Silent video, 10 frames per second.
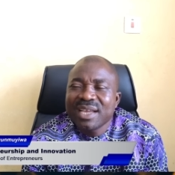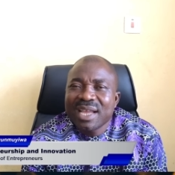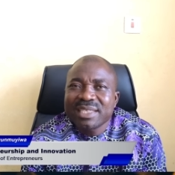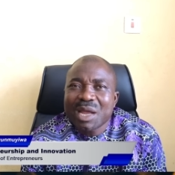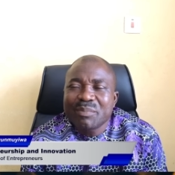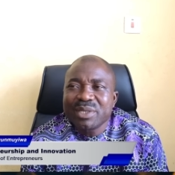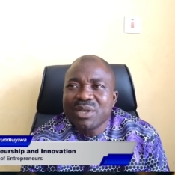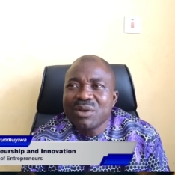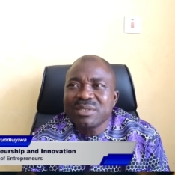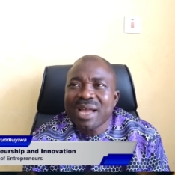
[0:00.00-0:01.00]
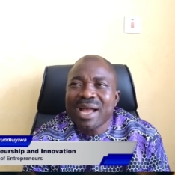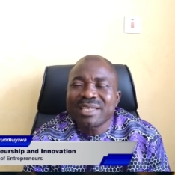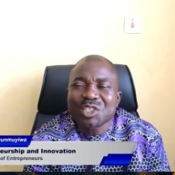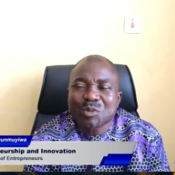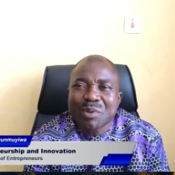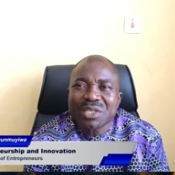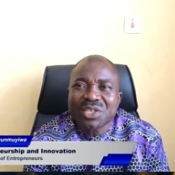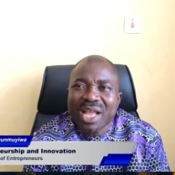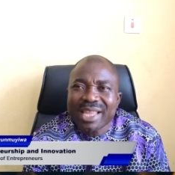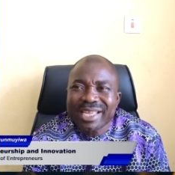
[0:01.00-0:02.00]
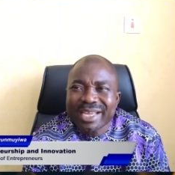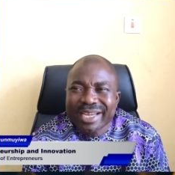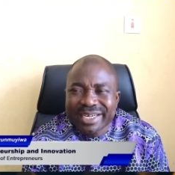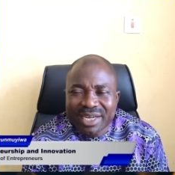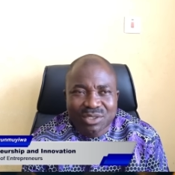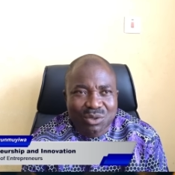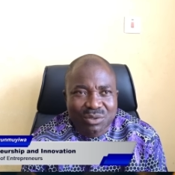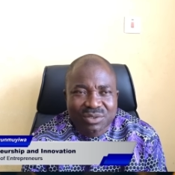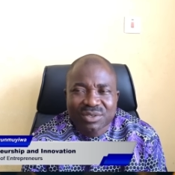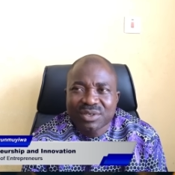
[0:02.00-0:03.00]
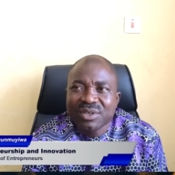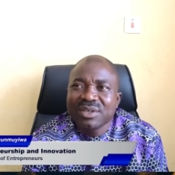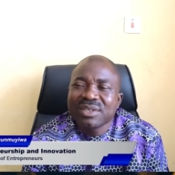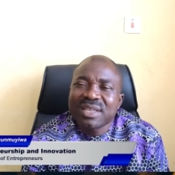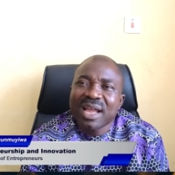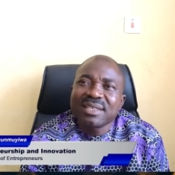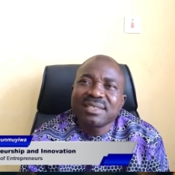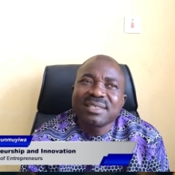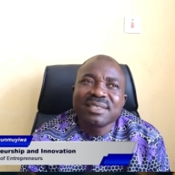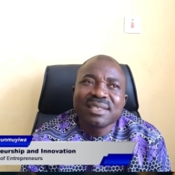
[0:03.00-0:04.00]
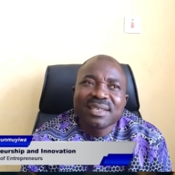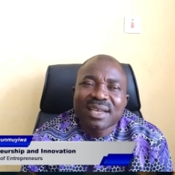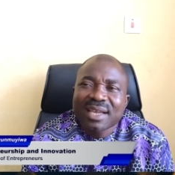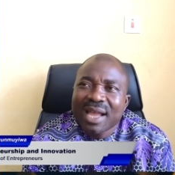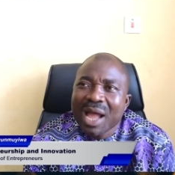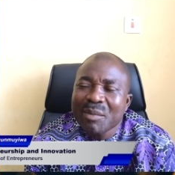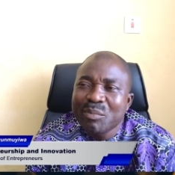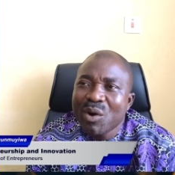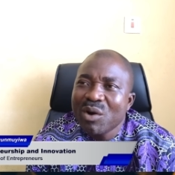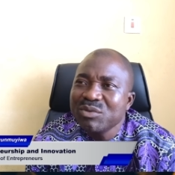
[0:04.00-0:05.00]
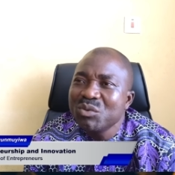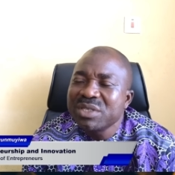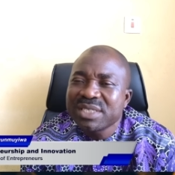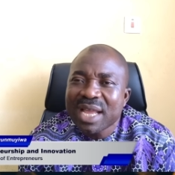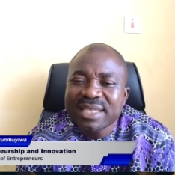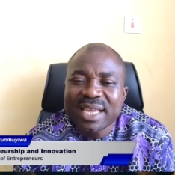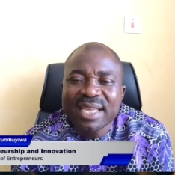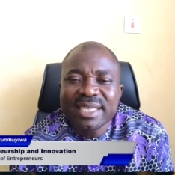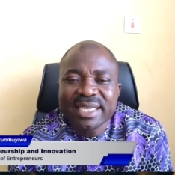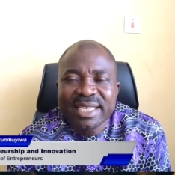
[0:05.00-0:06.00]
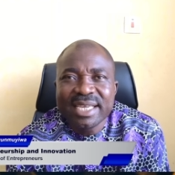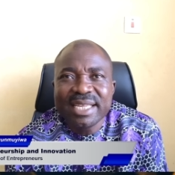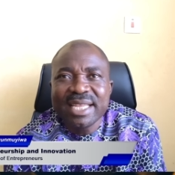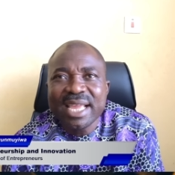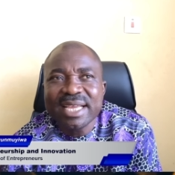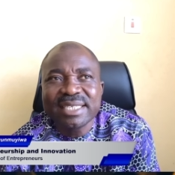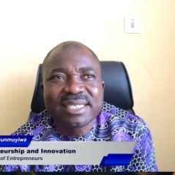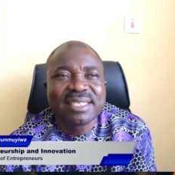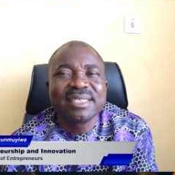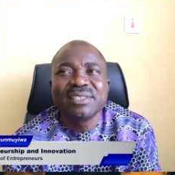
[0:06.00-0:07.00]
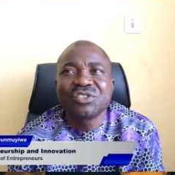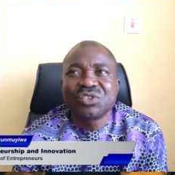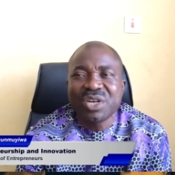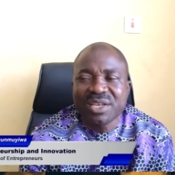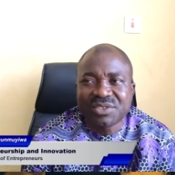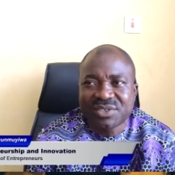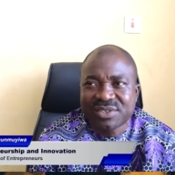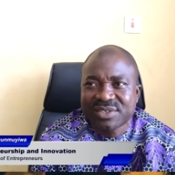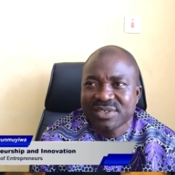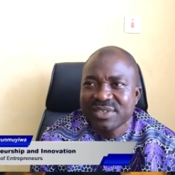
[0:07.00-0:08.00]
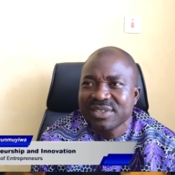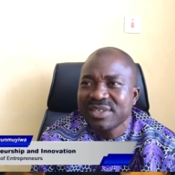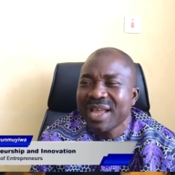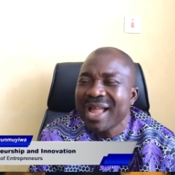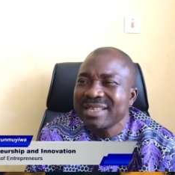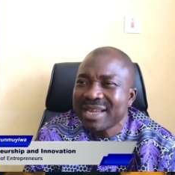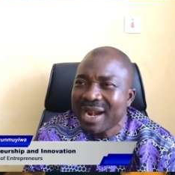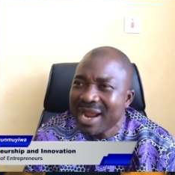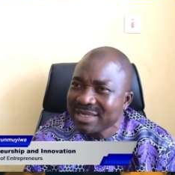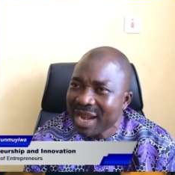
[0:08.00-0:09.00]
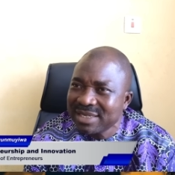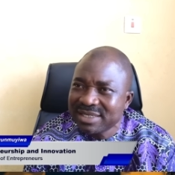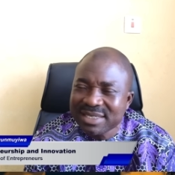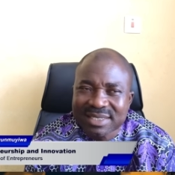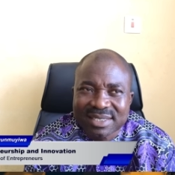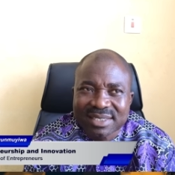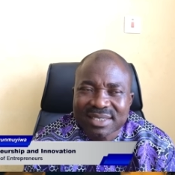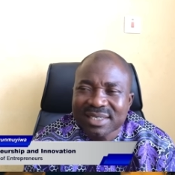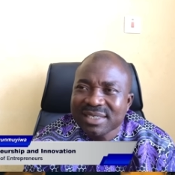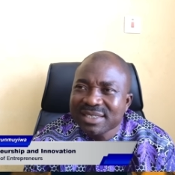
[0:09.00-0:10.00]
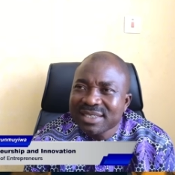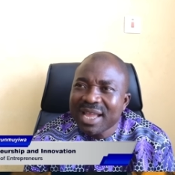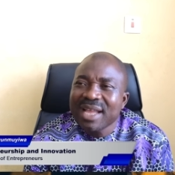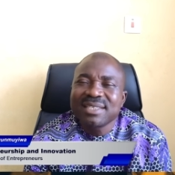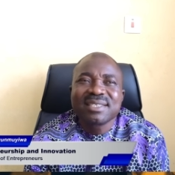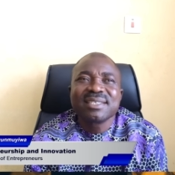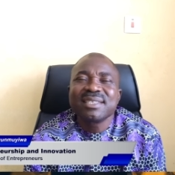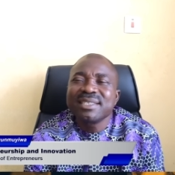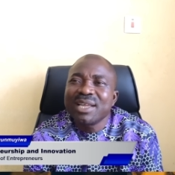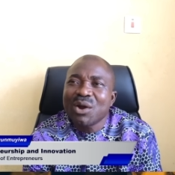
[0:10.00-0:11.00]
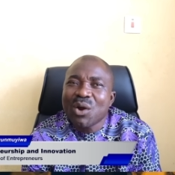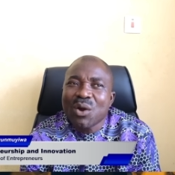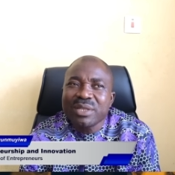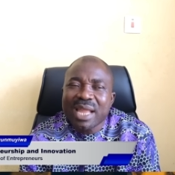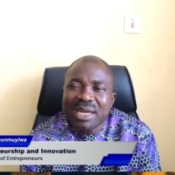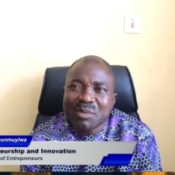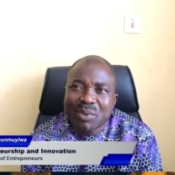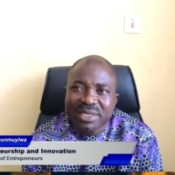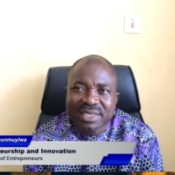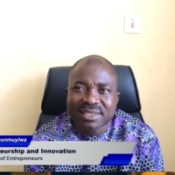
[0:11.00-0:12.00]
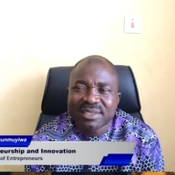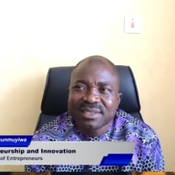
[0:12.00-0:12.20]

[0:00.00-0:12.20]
Entrepreneurs are special creatures that are born with certain innate traits and characteristics that the ordinary person